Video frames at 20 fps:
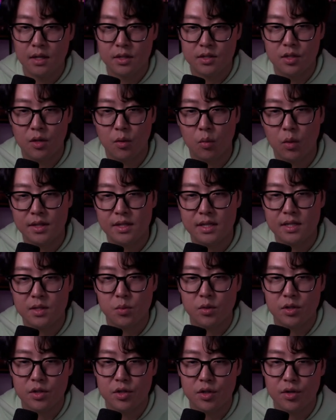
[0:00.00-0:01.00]
So what
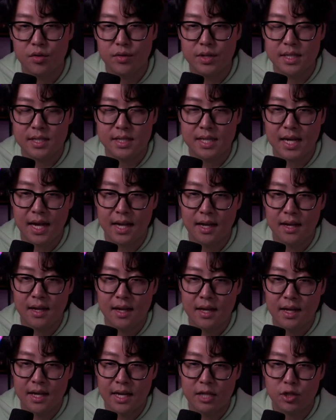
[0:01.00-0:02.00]
this would do is that
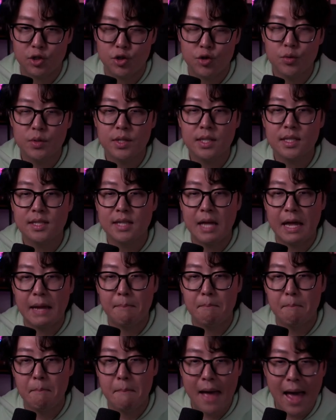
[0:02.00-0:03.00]
it chooses a
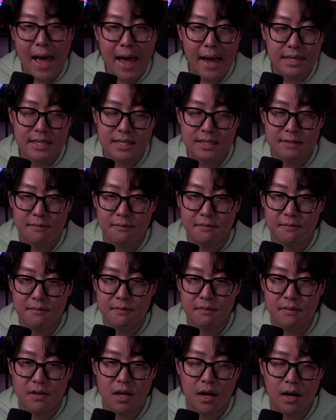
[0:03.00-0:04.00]
max,
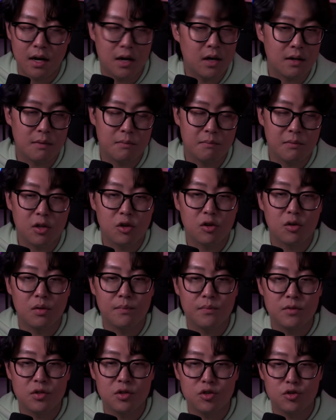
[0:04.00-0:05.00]
or
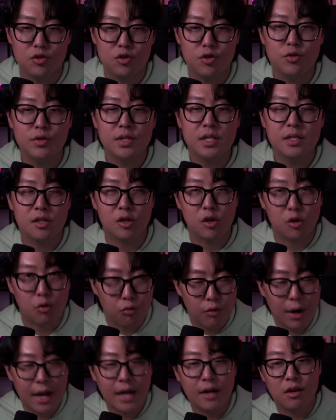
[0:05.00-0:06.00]
chooses a
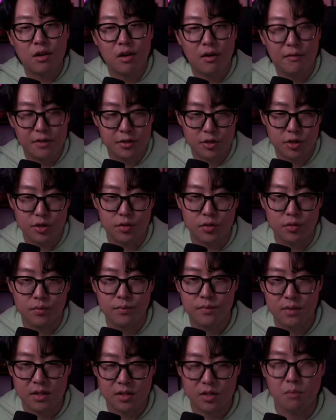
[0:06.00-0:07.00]
greater of the 2.
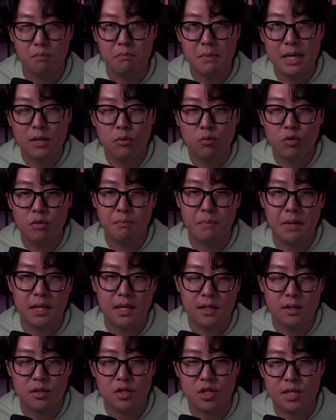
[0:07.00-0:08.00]
So min would
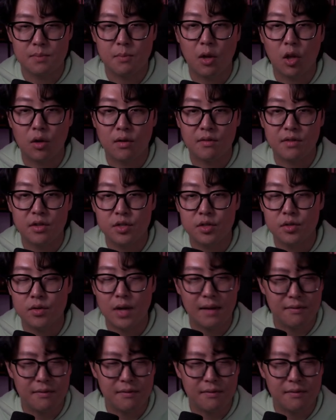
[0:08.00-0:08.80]
be smaller of the 2.